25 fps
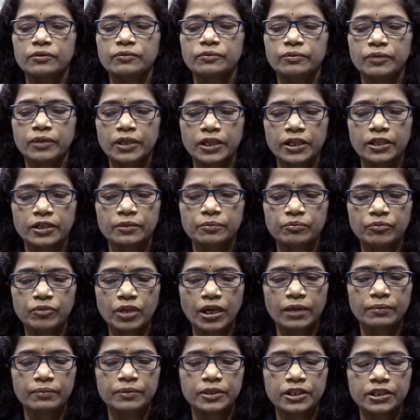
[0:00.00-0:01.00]
fun,
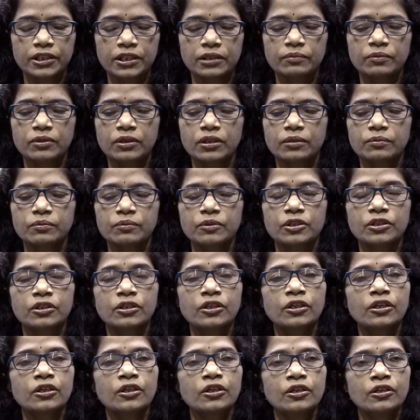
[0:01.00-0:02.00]
having developed
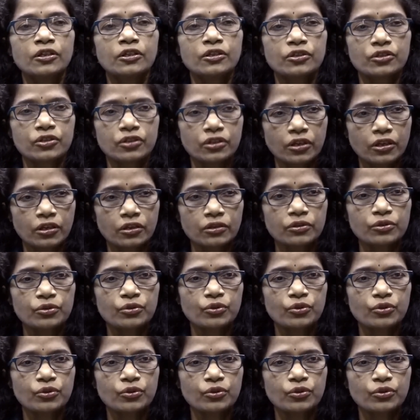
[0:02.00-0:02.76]
strong